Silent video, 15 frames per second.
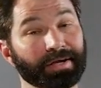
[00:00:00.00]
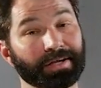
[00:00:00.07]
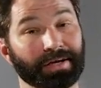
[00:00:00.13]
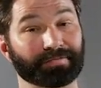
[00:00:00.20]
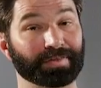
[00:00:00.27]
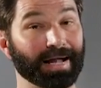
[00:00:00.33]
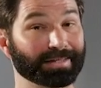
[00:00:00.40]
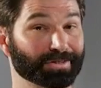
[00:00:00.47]

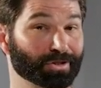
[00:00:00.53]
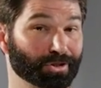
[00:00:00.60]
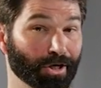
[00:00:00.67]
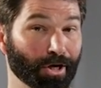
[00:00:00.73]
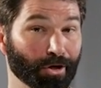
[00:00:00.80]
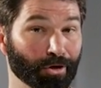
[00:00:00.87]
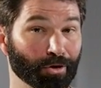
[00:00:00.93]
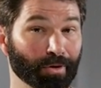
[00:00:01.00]
If that's
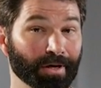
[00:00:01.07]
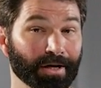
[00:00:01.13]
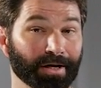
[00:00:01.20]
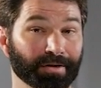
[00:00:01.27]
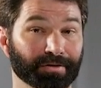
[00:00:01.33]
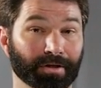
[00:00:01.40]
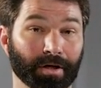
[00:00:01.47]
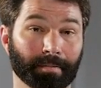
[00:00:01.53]
so,
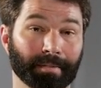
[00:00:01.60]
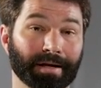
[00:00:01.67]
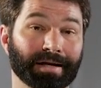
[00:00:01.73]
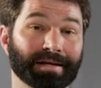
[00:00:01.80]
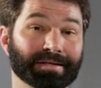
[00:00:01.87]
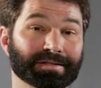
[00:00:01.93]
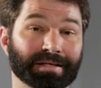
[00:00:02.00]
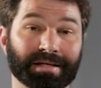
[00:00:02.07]
then it
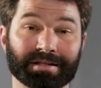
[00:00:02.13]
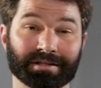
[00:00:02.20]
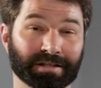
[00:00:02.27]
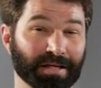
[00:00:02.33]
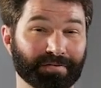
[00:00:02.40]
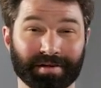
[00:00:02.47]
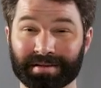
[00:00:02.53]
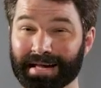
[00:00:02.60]
means he's
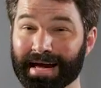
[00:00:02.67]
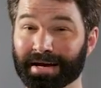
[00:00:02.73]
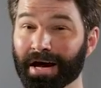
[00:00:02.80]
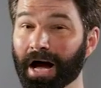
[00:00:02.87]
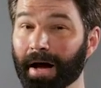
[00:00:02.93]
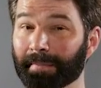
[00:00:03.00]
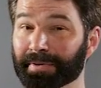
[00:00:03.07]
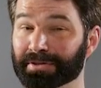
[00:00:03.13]
giving that
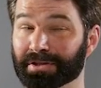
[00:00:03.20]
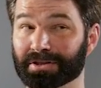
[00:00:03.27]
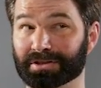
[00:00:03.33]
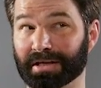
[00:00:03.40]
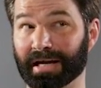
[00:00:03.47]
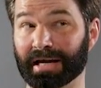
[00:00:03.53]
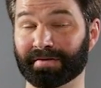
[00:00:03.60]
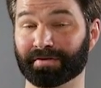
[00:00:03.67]
up to
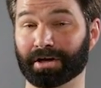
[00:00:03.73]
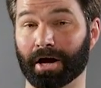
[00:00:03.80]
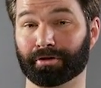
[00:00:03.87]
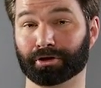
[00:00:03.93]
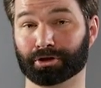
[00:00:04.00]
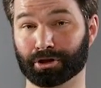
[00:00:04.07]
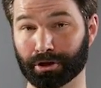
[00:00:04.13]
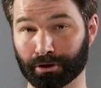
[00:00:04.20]
save the
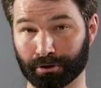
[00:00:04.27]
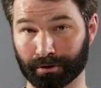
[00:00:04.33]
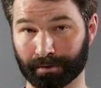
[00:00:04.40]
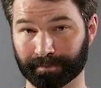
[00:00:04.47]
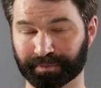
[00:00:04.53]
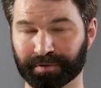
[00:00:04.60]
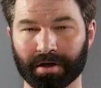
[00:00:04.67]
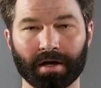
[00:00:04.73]
other two.
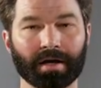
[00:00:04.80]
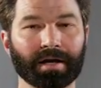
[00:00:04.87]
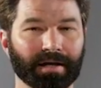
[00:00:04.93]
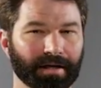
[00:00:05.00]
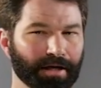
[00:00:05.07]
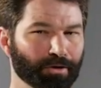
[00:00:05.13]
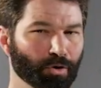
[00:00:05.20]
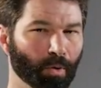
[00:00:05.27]

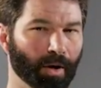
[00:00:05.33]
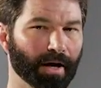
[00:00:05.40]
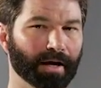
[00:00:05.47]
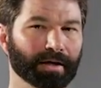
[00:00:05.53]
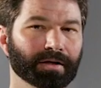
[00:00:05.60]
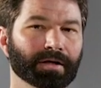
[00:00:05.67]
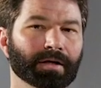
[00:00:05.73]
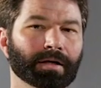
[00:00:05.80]
Either
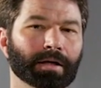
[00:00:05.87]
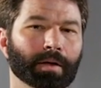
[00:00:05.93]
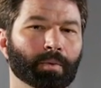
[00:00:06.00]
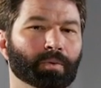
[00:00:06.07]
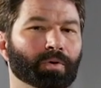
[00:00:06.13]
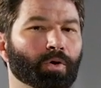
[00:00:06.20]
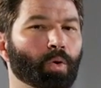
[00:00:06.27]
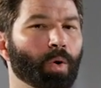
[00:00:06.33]
way, it
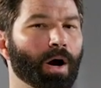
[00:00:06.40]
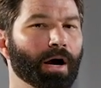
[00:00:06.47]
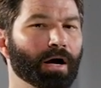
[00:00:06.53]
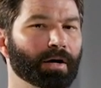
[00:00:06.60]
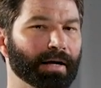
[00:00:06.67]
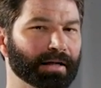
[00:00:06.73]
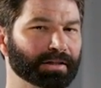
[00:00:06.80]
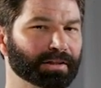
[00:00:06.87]
would
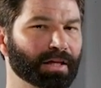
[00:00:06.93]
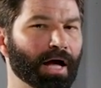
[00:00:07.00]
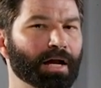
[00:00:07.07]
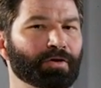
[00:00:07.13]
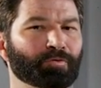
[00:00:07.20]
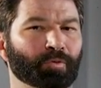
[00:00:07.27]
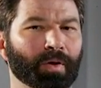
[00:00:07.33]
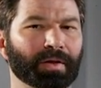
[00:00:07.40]
require a lot
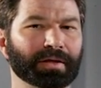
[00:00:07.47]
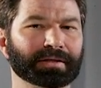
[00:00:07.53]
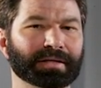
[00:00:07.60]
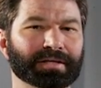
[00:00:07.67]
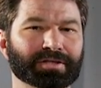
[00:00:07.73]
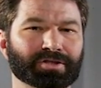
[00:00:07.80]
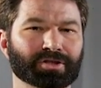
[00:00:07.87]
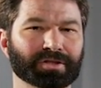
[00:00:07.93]
of
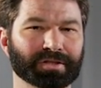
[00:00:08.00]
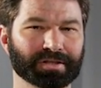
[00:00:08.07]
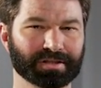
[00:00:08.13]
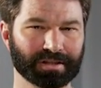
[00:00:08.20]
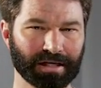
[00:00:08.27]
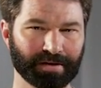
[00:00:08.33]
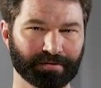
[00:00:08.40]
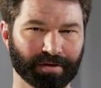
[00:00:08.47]
willingness to
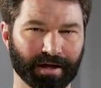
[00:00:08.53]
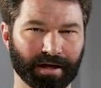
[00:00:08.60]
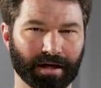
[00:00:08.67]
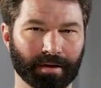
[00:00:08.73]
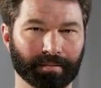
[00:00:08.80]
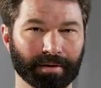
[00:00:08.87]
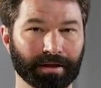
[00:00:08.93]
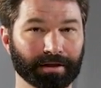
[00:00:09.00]
deceive
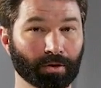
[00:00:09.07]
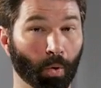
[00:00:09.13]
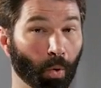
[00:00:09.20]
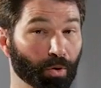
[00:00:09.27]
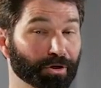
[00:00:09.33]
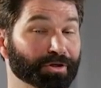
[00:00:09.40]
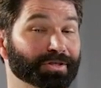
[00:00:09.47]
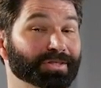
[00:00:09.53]
them in
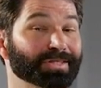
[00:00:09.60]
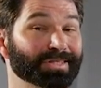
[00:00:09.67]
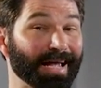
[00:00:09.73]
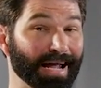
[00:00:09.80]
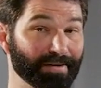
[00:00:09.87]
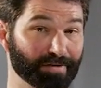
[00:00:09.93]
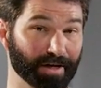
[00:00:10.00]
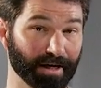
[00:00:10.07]
order to
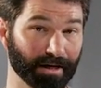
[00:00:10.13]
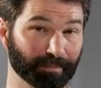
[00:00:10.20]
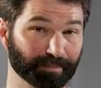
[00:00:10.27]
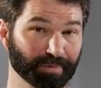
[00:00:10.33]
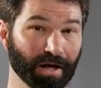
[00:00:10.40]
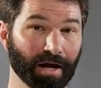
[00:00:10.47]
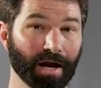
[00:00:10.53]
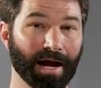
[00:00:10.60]
save them.
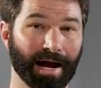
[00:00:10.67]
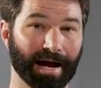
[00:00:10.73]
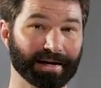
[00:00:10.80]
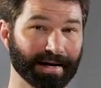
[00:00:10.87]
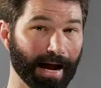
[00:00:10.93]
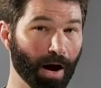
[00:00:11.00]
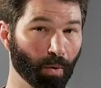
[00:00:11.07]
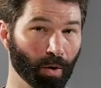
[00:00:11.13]
I
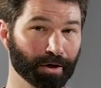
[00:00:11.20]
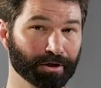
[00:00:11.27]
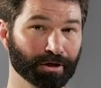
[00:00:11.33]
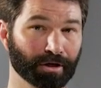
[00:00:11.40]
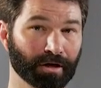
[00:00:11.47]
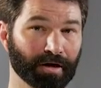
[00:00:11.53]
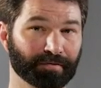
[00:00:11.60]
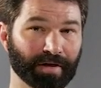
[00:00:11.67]
now
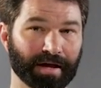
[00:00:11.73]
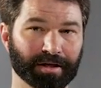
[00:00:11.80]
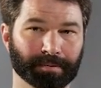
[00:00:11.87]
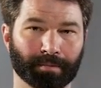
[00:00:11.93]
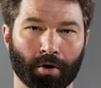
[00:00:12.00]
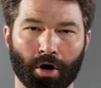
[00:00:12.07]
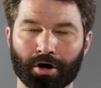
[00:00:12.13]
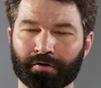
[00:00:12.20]
wonder if that is
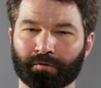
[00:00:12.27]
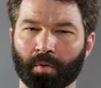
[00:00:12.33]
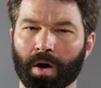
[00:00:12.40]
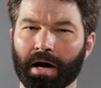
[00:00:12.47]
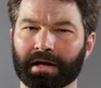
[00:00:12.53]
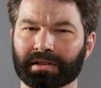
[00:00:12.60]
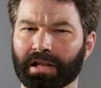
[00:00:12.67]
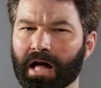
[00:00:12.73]
part of
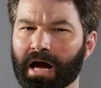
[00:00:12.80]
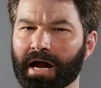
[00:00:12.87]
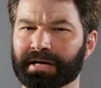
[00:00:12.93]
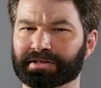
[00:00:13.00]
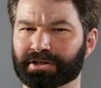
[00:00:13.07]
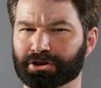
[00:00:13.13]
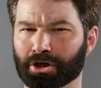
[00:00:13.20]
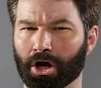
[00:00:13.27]
why
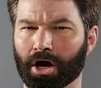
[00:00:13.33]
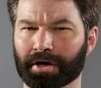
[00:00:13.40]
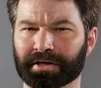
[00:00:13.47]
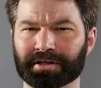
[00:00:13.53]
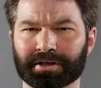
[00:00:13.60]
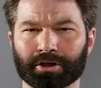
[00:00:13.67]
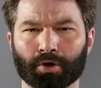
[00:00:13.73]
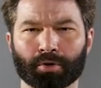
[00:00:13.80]
lying to Dawn
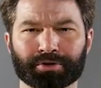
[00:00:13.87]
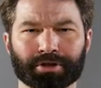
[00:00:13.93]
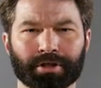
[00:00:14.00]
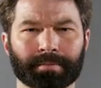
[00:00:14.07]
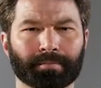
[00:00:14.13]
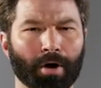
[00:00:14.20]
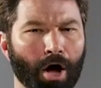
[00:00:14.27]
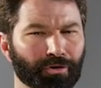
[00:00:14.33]
and
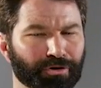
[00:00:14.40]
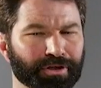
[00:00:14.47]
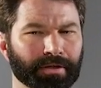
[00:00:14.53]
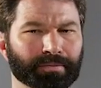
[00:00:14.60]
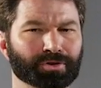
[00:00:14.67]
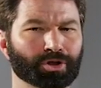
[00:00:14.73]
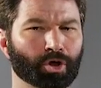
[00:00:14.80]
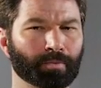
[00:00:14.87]
Gilda bothered
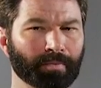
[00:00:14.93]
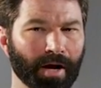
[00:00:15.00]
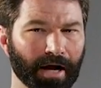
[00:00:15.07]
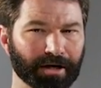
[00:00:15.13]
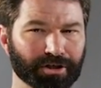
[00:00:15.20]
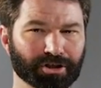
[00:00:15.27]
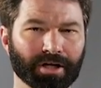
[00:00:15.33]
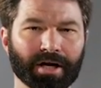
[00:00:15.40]
him so
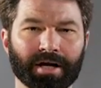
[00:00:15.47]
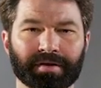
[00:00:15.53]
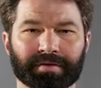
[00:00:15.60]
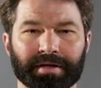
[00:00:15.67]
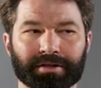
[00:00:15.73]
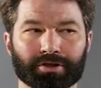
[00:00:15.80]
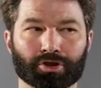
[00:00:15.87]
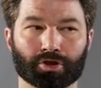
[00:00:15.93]
much,
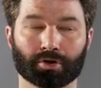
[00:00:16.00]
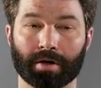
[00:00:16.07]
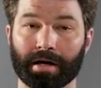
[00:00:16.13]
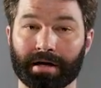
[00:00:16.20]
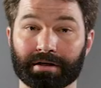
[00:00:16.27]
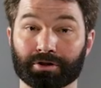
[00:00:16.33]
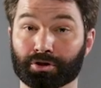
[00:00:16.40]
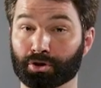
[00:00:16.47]
that it
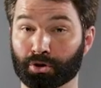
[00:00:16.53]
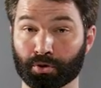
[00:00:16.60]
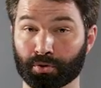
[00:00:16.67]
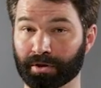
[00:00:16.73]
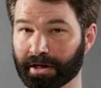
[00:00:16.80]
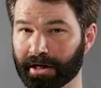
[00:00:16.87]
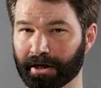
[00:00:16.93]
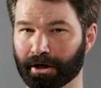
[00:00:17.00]
strayed too
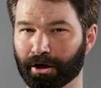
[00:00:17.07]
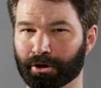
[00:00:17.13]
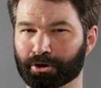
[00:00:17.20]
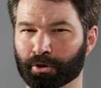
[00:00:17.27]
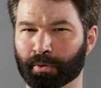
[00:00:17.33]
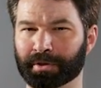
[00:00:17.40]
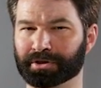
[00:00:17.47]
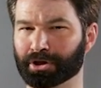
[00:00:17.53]
near
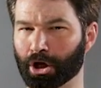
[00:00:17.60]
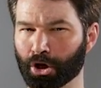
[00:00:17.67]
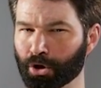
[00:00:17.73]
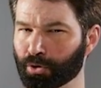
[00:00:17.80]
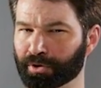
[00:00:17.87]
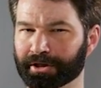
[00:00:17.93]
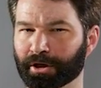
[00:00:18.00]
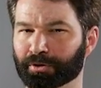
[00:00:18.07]
to his
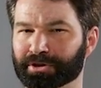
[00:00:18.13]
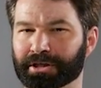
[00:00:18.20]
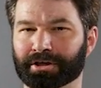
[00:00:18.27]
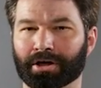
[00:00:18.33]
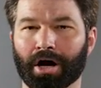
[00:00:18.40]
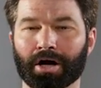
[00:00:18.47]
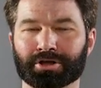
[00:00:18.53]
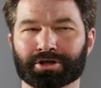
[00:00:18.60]
own guilty
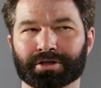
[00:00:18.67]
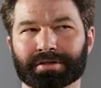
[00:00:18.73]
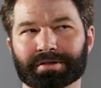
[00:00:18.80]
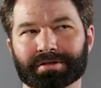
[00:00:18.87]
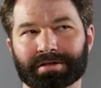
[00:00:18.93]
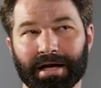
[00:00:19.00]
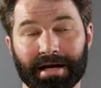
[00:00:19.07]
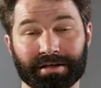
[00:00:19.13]

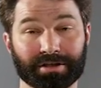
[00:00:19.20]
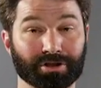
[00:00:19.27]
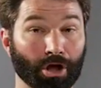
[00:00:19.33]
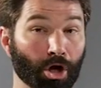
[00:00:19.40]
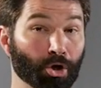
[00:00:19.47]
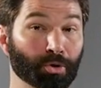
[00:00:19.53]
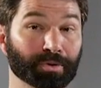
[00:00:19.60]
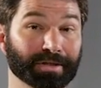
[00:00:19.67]
conscience and his
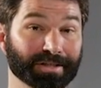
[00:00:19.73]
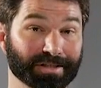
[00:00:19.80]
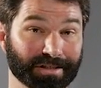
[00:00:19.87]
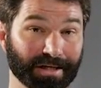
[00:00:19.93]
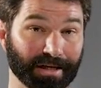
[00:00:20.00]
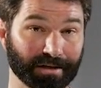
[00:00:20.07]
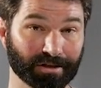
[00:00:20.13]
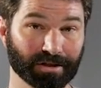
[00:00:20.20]
own
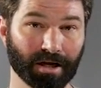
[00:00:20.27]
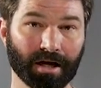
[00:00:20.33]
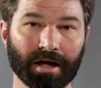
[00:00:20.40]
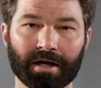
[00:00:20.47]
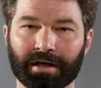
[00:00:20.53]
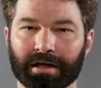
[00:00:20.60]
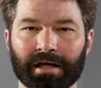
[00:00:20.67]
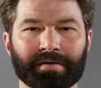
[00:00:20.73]
deceit,
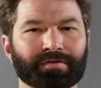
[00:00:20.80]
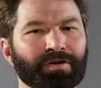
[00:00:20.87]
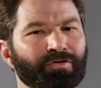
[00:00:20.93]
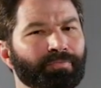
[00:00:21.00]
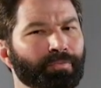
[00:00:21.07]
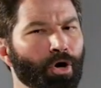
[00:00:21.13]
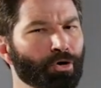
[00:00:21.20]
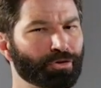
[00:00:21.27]
even
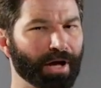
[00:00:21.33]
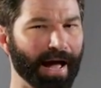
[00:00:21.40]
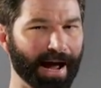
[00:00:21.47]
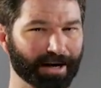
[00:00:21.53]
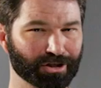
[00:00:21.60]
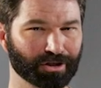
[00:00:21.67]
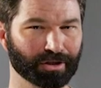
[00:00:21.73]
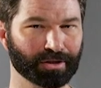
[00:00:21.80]
if both
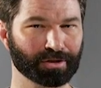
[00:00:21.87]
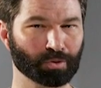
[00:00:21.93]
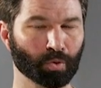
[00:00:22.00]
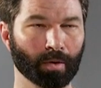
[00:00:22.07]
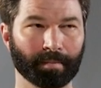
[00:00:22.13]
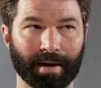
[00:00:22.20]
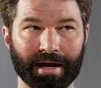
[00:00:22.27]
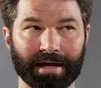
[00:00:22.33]
actions
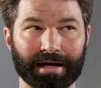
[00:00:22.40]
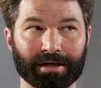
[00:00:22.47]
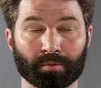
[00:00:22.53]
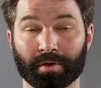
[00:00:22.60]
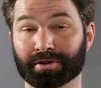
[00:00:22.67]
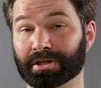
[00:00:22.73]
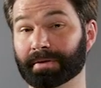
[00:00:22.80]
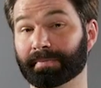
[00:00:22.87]
were made
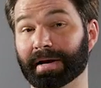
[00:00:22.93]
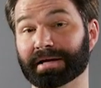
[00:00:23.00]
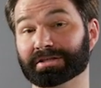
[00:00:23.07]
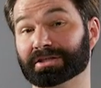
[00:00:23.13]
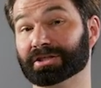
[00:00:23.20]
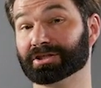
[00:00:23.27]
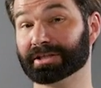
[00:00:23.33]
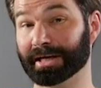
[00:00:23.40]
with the
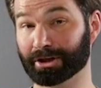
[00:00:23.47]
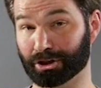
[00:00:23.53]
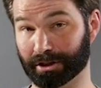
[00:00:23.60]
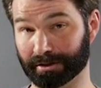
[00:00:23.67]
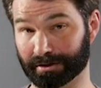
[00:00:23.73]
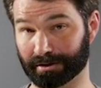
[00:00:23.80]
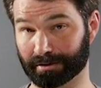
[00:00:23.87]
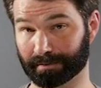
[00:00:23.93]
best
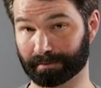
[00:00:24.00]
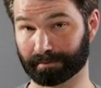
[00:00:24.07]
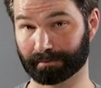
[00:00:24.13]
intentions.